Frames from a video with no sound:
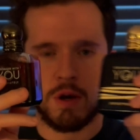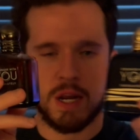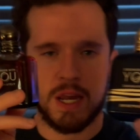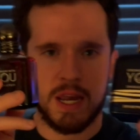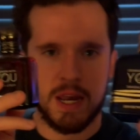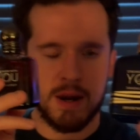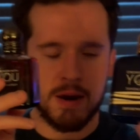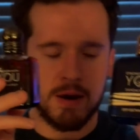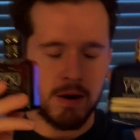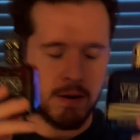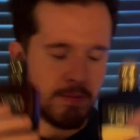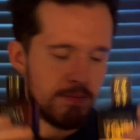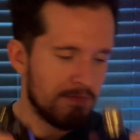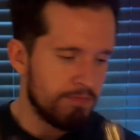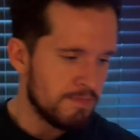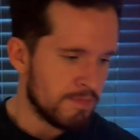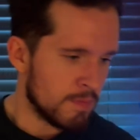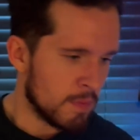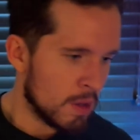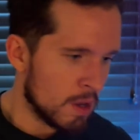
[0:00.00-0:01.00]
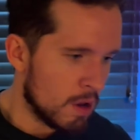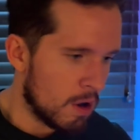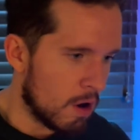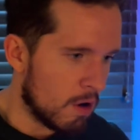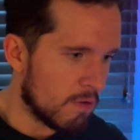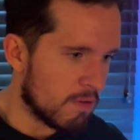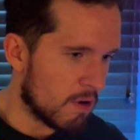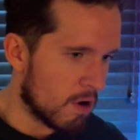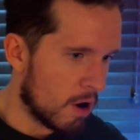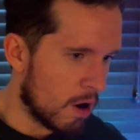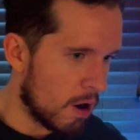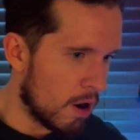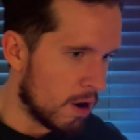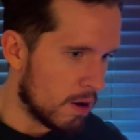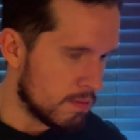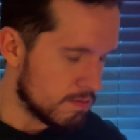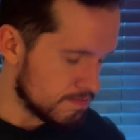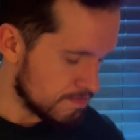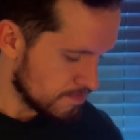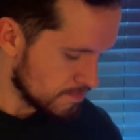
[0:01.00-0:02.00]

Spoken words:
here overall.